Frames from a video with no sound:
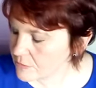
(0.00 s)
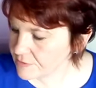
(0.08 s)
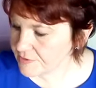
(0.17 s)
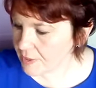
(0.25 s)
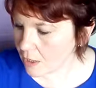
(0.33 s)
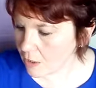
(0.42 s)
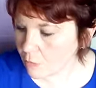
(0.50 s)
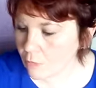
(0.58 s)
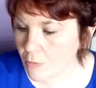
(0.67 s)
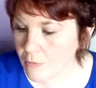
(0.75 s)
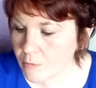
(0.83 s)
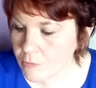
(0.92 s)
So
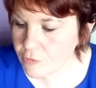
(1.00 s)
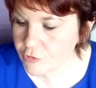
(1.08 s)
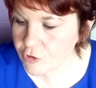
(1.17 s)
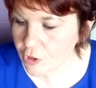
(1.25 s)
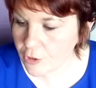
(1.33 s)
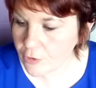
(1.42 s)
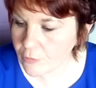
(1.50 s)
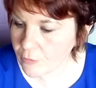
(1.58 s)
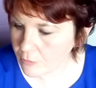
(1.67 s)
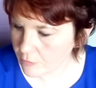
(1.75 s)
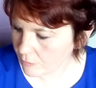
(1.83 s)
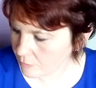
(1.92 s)
what we would
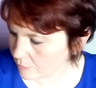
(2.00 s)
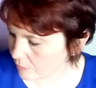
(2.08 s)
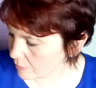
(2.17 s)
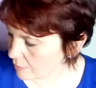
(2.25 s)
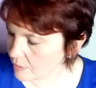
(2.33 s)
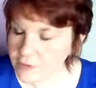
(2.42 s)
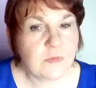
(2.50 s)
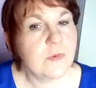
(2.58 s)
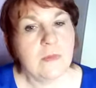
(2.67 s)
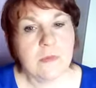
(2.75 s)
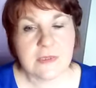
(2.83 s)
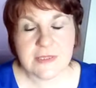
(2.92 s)
do is
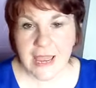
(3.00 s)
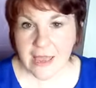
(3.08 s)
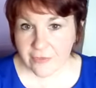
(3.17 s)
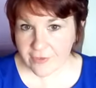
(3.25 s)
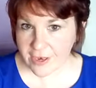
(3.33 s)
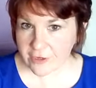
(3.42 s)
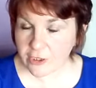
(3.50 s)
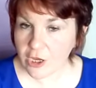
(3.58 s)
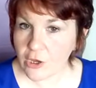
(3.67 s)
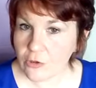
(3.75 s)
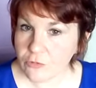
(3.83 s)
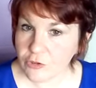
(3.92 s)
we would then
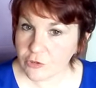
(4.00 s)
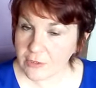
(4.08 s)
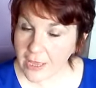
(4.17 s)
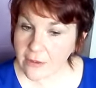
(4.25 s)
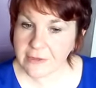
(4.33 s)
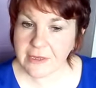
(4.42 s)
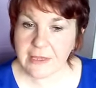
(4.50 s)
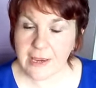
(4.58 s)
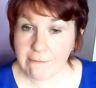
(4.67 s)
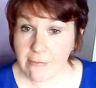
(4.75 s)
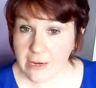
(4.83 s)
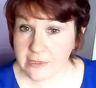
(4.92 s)
go to
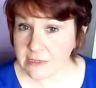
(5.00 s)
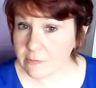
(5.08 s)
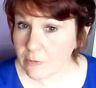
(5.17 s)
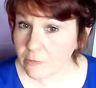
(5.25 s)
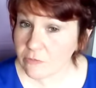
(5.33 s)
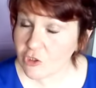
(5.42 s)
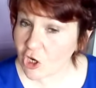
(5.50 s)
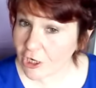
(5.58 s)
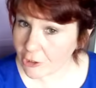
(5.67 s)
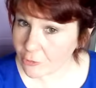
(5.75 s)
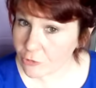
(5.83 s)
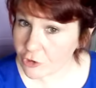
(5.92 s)
calculate maximum
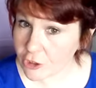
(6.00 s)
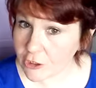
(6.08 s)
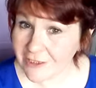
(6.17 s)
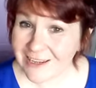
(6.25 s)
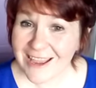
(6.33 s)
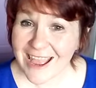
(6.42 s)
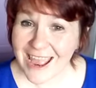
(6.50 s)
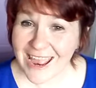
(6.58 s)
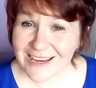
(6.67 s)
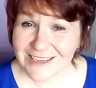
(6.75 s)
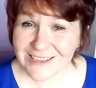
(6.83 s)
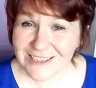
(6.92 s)
dilution,
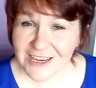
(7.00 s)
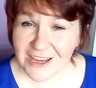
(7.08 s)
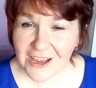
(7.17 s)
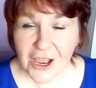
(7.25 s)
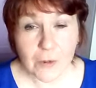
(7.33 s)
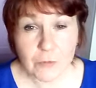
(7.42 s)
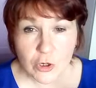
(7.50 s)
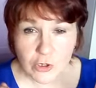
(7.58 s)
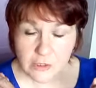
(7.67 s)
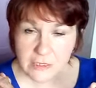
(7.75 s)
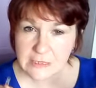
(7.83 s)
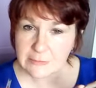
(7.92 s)
and I'm
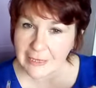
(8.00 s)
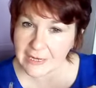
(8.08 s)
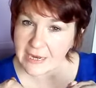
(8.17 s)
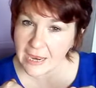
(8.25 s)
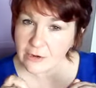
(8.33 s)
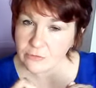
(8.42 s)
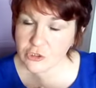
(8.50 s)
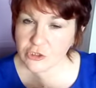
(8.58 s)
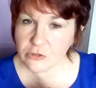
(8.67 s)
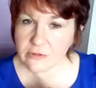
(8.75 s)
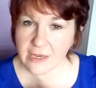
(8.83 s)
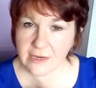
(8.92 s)
not going to explain how to
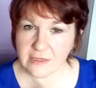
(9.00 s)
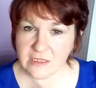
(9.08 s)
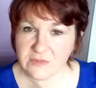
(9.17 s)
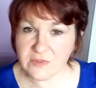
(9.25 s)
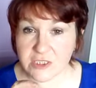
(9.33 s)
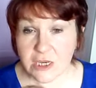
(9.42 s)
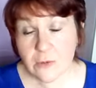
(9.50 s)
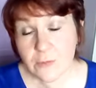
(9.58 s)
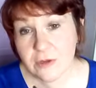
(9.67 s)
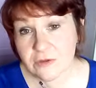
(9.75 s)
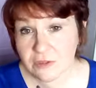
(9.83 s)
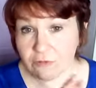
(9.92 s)
do that in this video
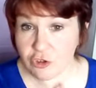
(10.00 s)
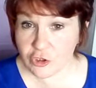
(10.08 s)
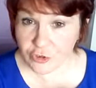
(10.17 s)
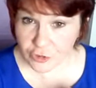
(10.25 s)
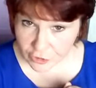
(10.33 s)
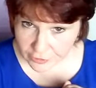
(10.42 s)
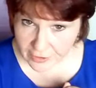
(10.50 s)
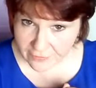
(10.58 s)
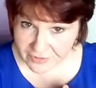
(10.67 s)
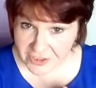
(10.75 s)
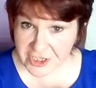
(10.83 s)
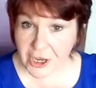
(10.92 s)
because I've just done
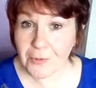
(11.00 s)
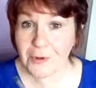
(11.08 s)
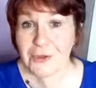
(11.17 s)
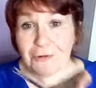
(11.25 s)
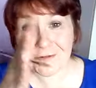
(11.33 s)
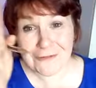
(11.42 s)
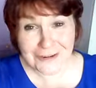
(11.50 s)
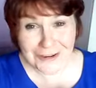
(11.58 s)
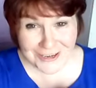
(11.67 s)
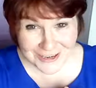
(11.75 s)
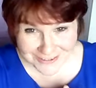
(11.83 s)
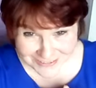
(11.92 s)
that video, and I'll
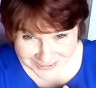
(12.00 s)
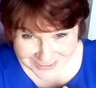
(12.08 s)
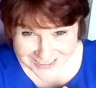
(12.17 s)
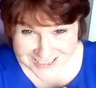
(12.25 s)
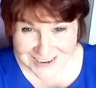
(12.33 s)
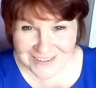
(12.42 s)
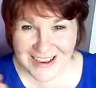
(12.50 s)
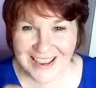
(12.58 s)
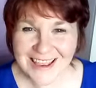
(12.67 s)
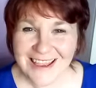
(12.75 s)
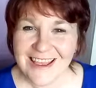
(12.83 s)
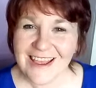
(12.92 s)
refer you to
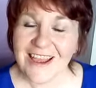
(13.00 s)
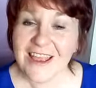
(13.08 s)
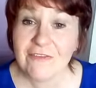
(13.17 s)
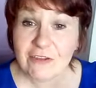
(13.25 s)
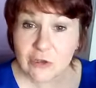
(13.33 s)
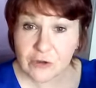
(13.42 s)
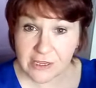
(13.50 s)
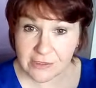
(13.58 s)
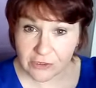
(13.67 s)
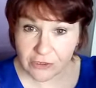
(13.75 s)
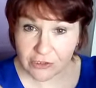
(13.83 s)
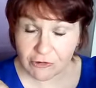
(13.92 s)
it. If you look
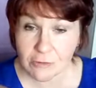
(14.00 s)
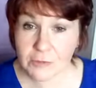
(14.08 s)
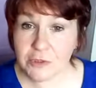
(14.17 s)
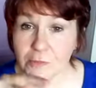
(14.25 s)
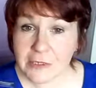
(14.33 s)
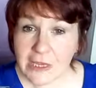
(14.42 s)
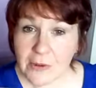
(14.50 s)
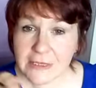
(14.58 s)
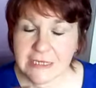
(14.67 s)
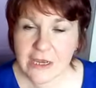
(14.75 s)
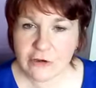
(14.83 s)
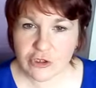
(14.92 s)
in the description below,
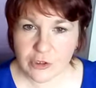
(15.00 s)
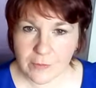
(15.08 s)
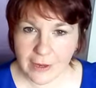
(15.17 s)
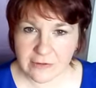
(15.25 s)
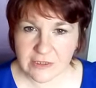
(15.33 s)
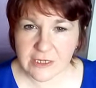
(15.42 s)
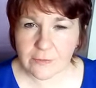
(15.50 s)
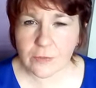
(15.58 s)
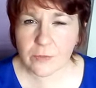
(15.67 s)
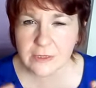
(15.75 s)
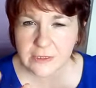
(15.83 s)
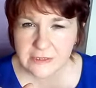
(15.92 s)
it tells you about it.
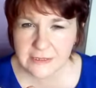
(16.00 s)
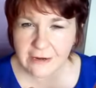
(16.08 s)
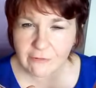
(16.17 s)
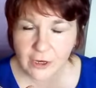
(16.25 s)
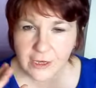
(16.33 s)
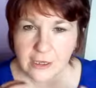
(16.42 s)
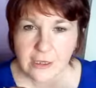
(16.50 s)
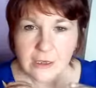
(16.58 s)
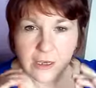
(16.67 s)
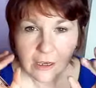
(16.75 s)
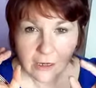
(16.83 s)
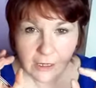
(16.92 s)
But we're going to say, right,
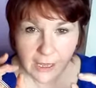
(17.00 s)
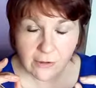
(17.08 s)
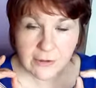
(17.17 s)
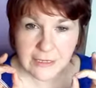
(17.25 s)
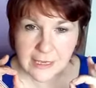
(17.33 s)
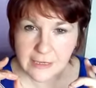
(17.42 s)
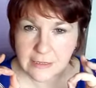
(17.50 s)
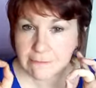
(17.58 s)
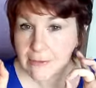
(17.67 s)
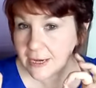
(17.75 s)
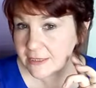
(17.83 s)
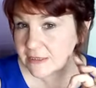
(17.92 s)
calculate the
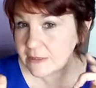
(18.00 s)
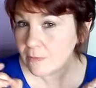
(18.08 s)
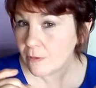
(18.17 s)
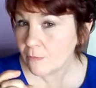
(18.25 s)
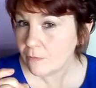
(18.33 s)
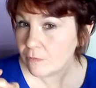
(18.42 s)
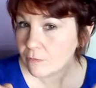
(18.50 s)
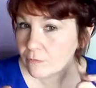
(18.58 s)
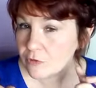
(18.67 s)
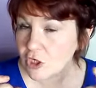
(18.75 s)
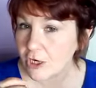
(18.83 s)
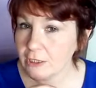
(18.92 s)
maximum
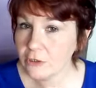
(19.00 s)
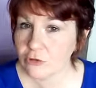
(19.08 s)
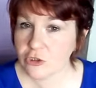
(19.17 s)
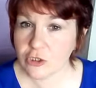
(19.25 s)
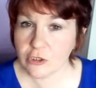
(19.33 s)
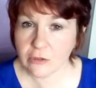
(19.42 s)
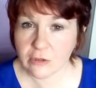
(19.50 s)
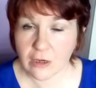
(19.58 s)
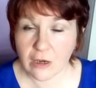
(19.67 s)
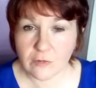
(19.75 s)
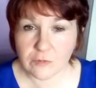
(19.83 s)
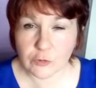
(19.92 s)
dilution
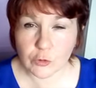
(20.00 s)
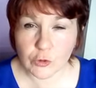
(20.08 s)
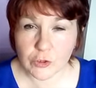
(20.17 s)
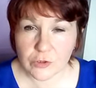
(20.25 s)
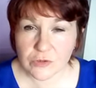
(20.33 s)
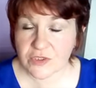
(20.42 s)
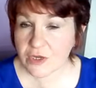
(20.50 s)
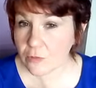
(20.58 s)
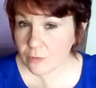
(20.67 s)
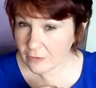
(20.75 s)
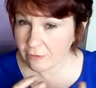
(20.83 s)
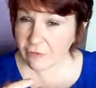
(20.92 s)
of an oil.
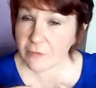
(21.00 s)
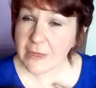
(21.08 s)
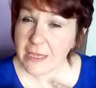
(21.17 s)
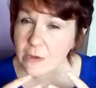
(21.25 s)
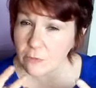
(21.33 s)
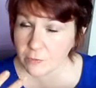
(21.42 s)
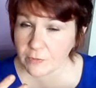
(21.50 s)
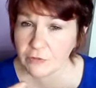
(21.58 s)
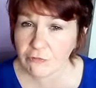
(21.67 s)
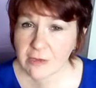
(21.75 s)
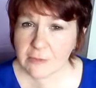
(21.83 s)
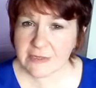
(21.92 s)
So for me it would be
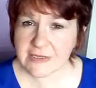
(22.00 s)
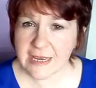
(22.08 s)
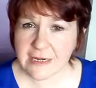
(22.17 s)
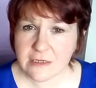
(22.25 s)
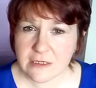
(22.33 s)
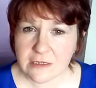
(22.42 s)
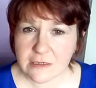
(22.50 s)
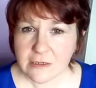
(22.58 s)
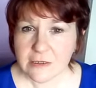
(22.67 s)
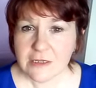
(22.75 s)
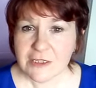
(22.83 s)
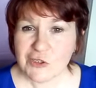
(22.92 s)
3%.
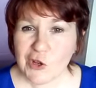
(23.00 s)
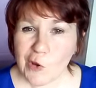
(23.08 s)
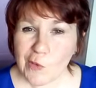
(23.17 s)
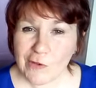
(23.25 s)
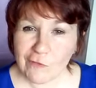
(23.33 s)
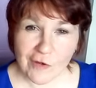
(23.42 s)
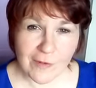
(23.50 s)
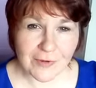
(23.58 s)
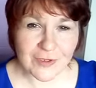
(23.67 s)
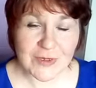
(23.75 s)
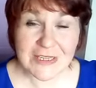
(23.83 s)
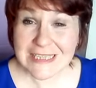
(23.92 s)
So if
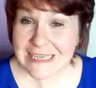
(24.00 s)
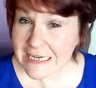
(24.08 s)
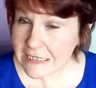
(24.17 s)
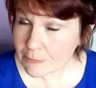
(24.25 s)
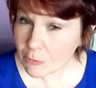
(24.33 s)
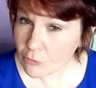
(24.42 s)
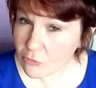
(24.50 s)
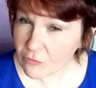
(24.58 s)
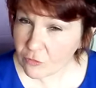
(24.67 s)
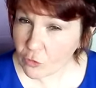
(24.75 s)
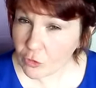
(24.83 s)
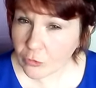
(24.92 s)
I'm doing a teaspoon
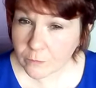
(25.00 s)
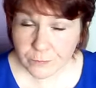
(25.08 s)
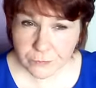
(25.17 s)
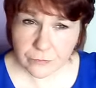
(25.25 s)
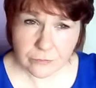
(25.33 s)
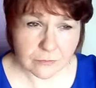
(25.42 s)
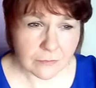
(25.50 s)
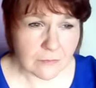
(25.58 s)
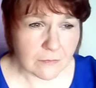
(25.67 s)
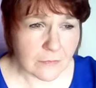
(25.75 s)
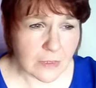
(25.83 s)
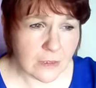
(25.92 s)
of oil,
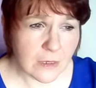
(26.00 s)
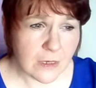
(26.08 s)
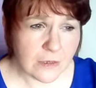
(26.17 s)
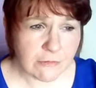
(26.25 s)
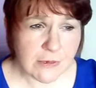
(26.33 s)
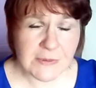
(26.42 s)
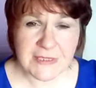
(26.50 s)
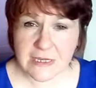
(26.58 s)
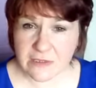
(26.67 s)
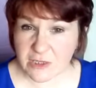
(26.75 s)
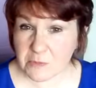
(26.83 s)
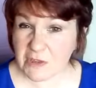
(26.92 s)
3% is
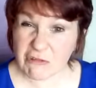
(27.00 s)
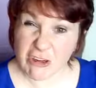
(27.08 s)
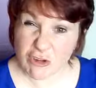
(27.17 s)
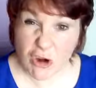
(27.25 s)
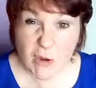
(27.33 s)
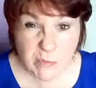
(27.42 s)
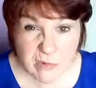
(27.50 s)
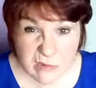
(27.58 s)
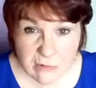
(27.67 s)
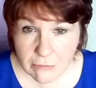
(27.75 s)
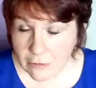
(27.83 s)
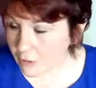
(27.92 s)
going to be 3 drops.